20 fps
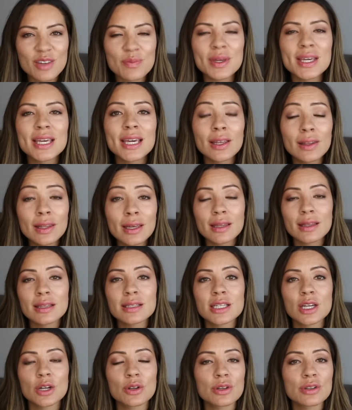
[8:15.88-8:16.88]
They've been killing it
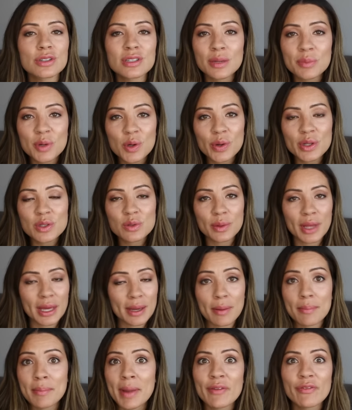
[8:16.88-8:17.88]
this year. Their summer ones were
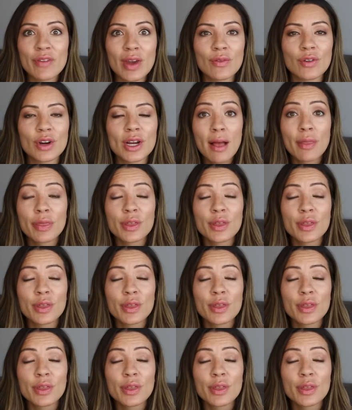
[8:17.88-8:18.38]
like my favorite.